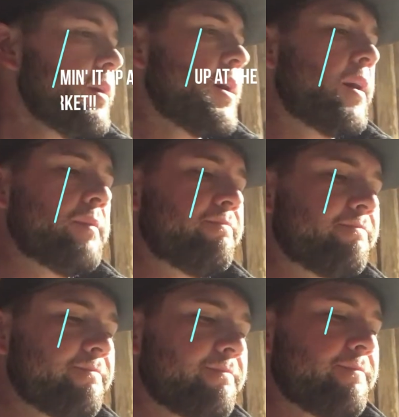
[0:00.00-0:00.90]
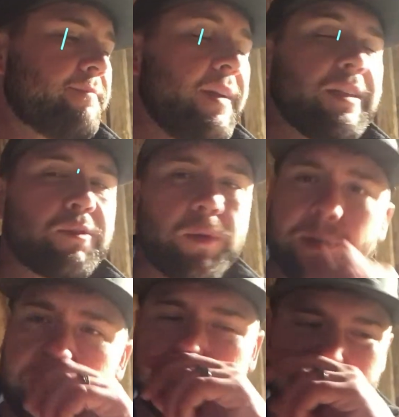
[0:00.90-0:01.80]
Um, I just
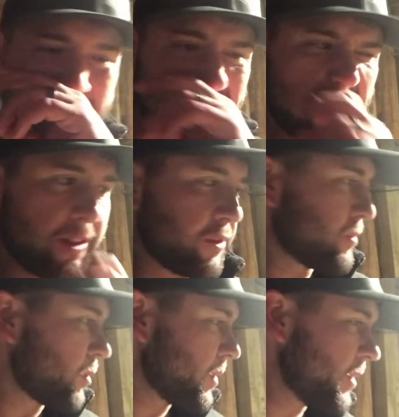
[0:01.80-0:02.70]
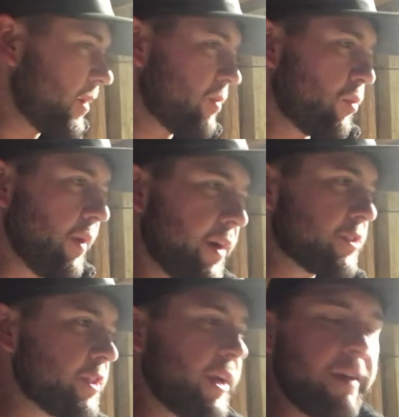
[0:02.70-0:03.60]
wanted to, to, start this morning off. We
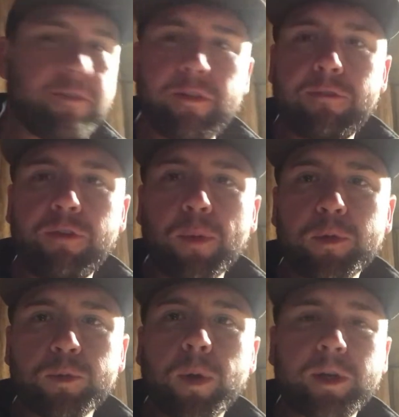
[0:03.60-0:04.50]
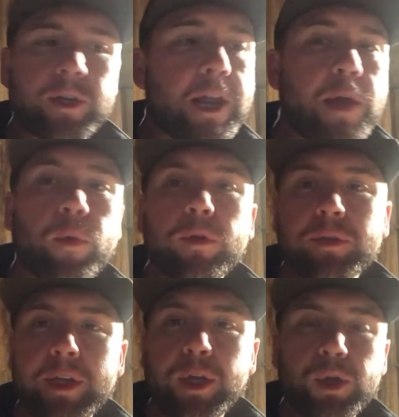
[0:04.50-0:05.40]
actually have a farmer's market today. We're
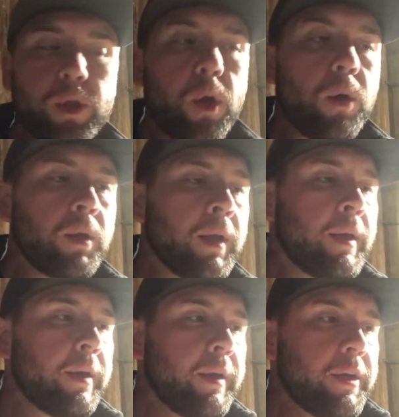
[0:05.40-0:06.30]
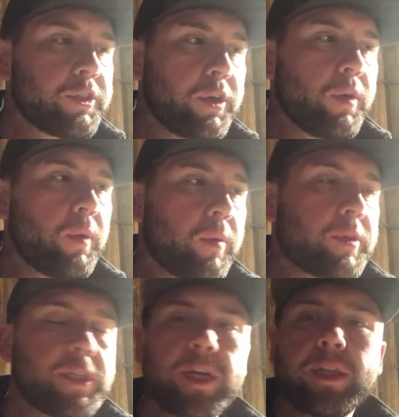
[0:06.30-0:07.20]
going to take you along, show you what
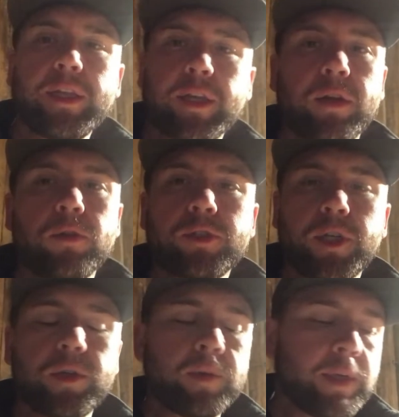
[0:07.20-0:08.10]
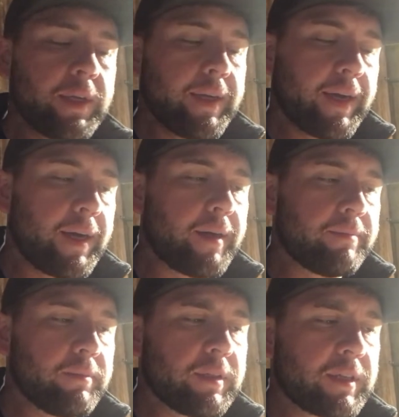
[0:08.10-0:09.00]
we're selling, and also
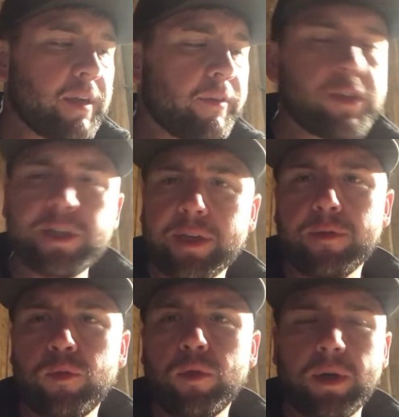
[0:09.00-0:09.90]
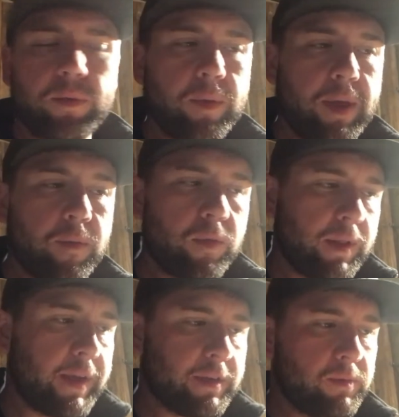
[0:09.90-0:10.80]
um, it's kind of our second one. We had
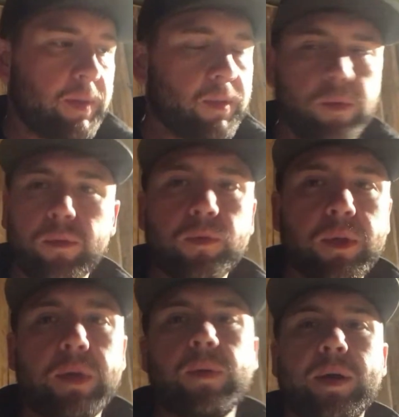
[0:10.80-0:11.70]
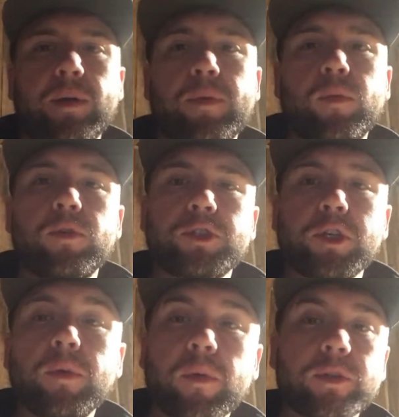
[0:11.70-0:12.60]
one last week that went really well, but we'll
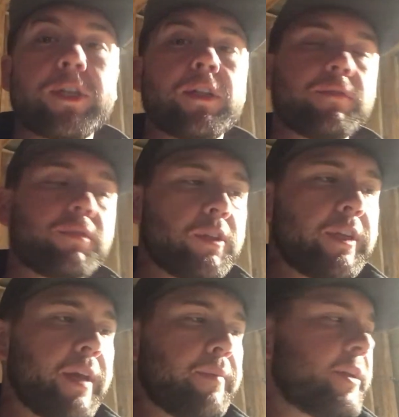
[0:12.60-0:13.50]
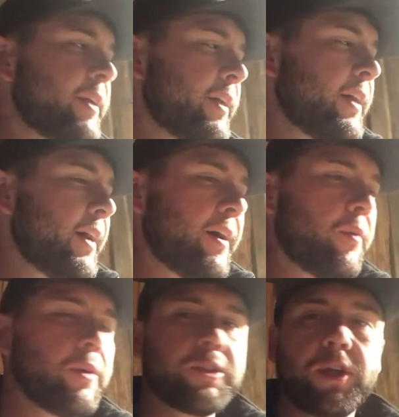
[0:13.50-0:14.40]
show you what we're selling for the day. But I
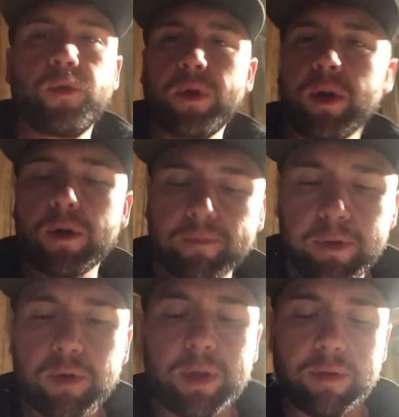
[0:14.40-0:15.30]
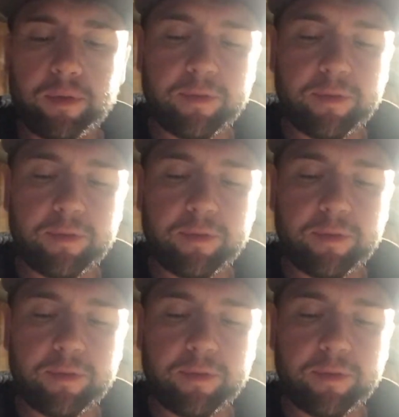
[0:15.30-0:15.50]
want to show you, we are milking.